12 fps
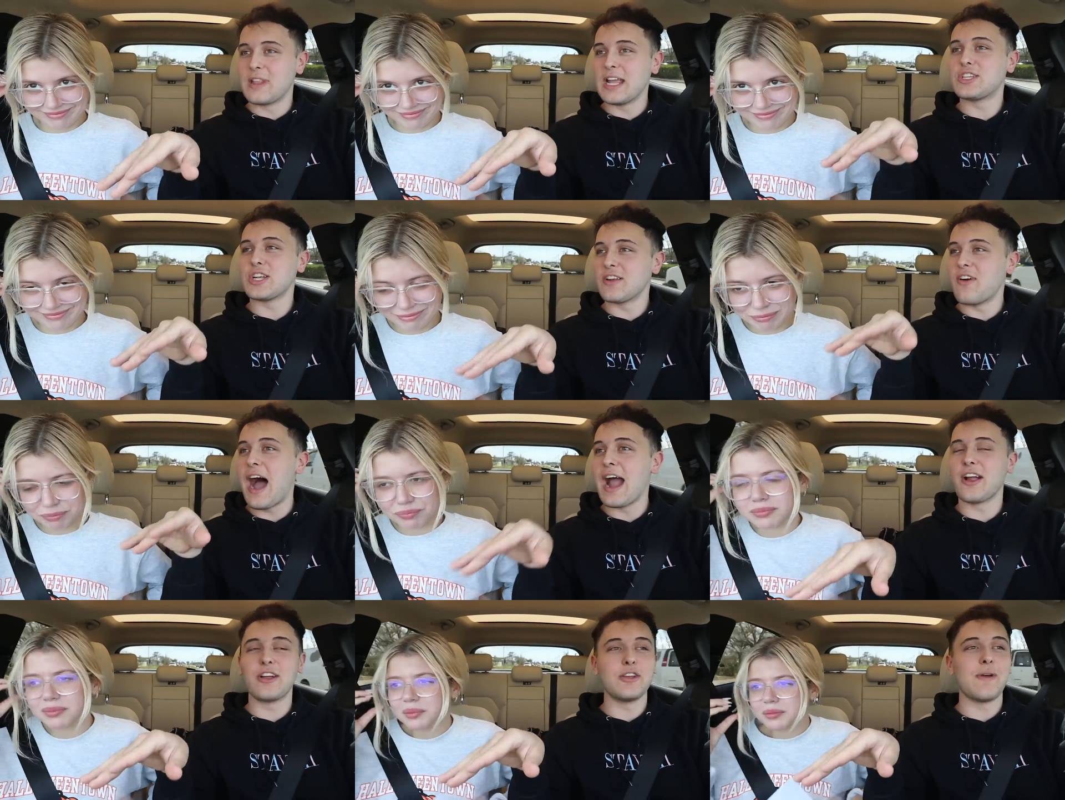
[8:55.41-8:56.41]
Speaker 1: they should have
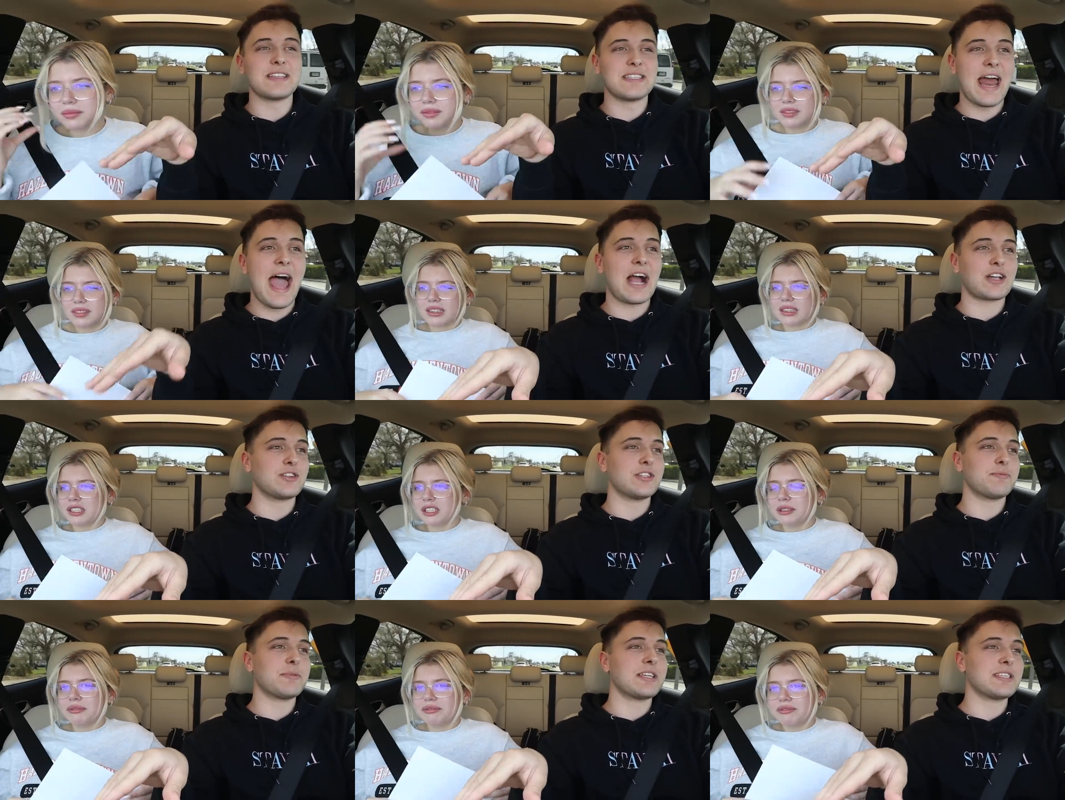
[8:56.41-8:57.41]
hired you as an actress
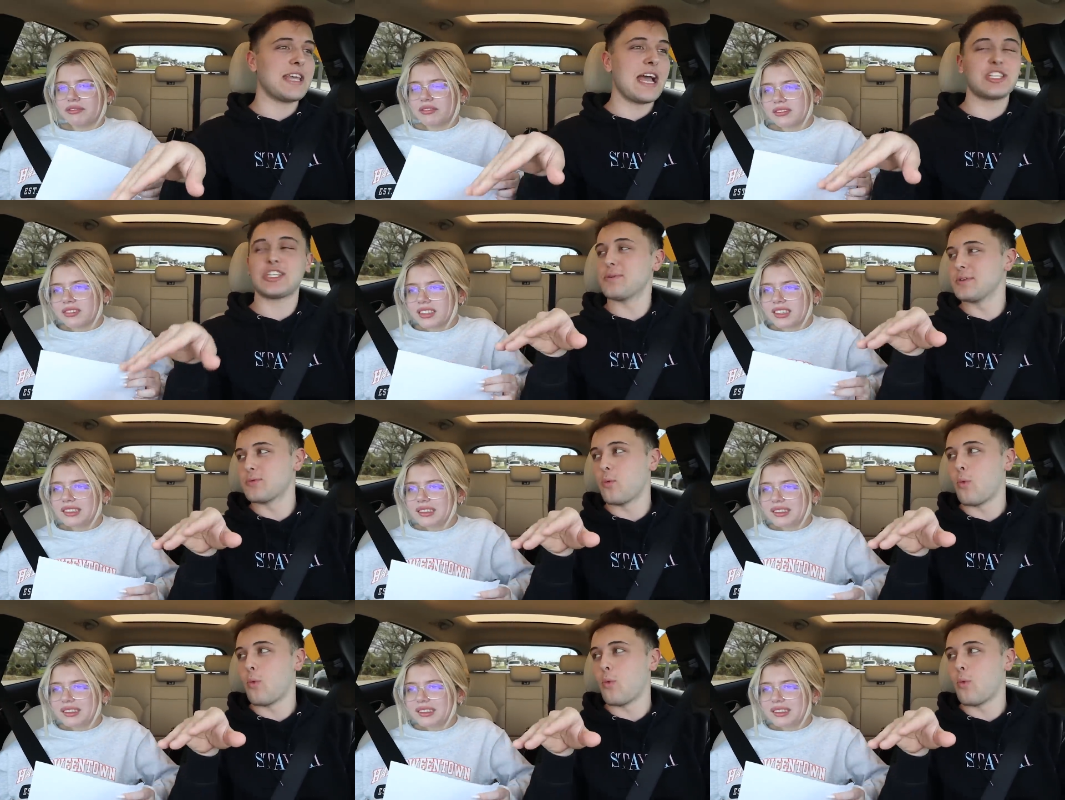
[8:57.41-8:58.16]
because that shit was